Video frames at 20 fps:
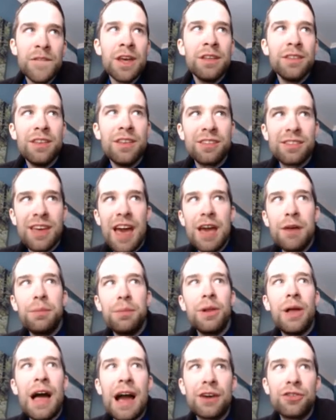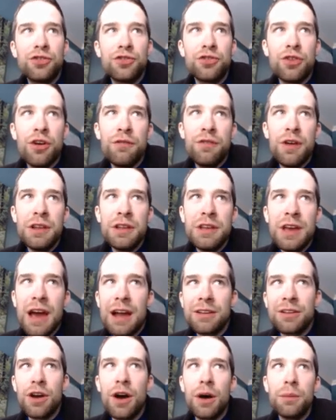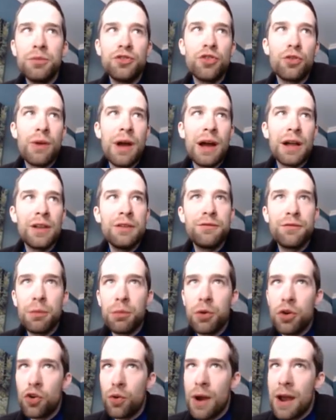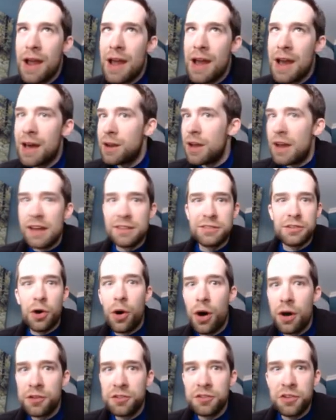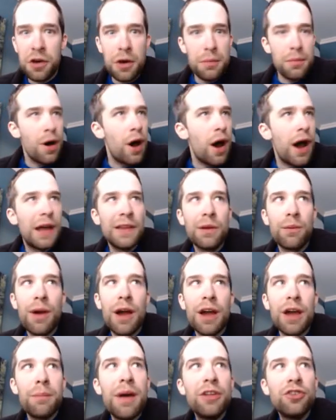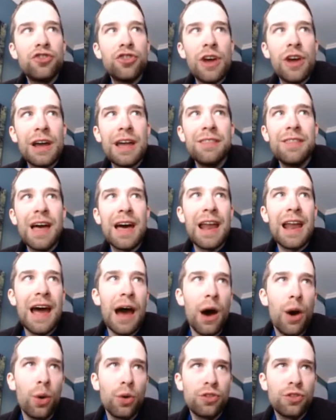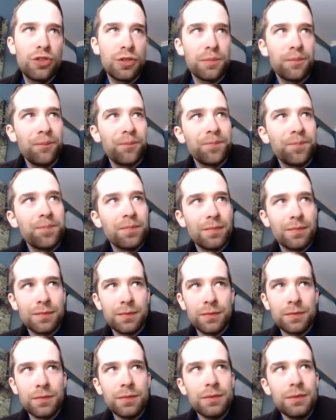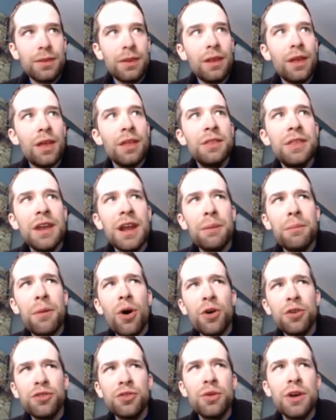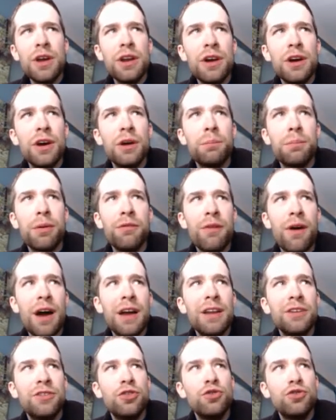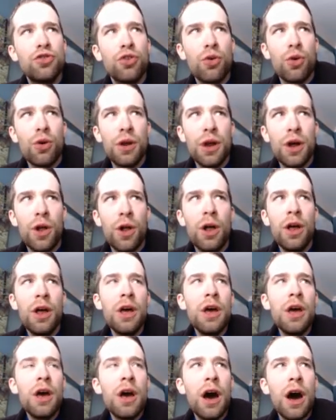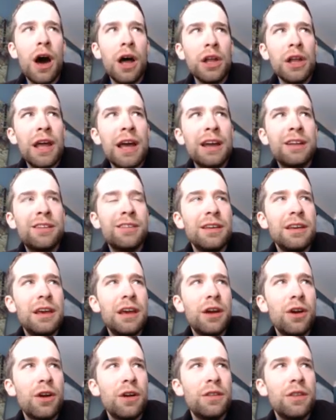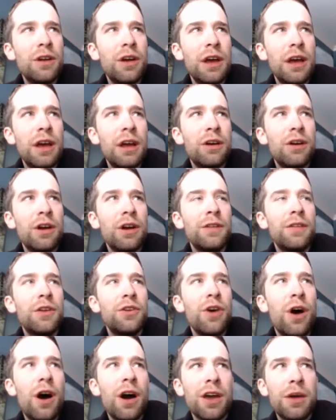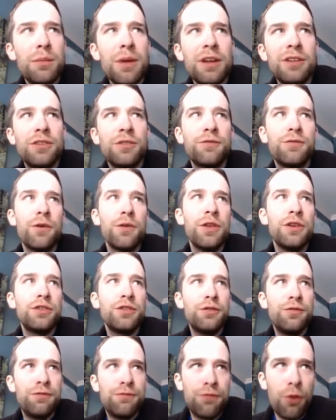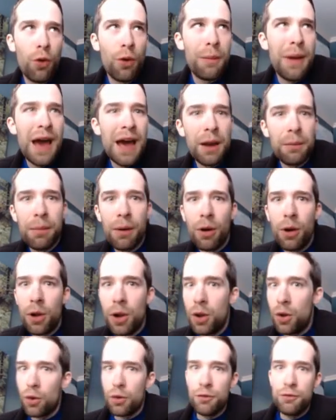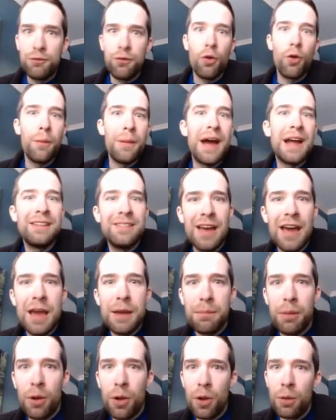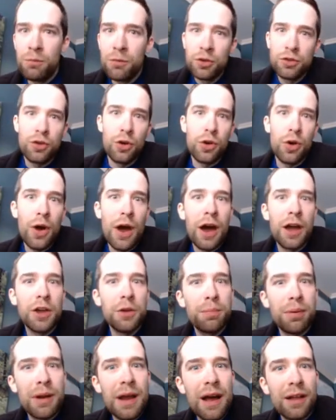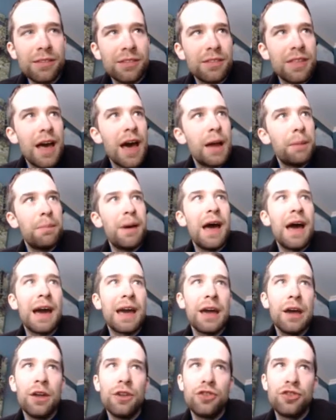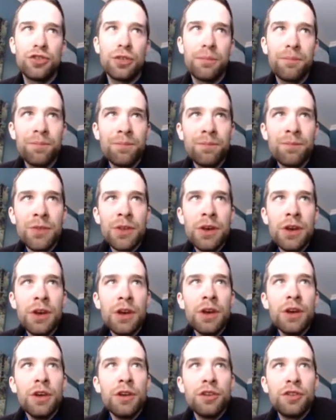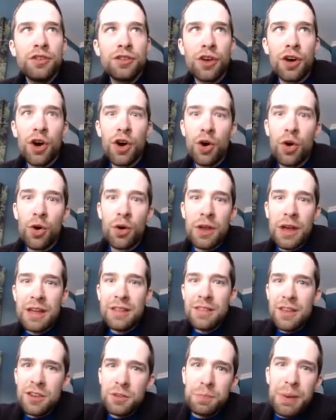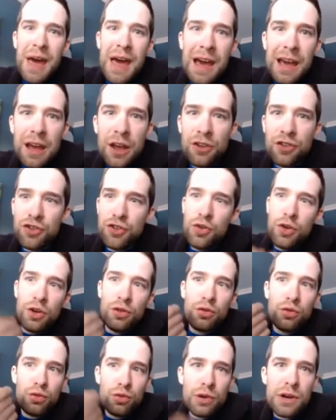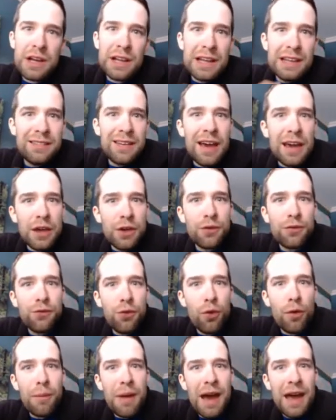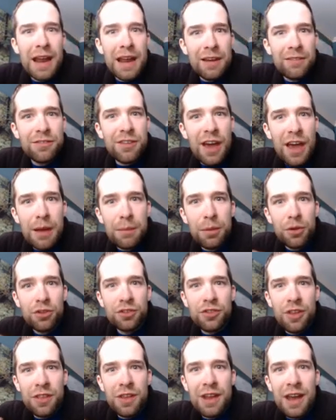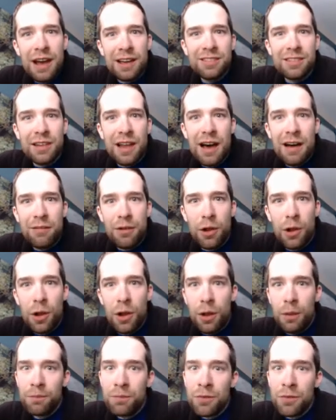This kableExtra vignette comes directly from CRAN. It's awesome. Highly recommend checking that out. Then I'm also going to provide a tutorial linked here in the area in the document for this formattable or formattable, don't know how you pronounce that package. So in this package, you can really take your formatting of tables to the next level.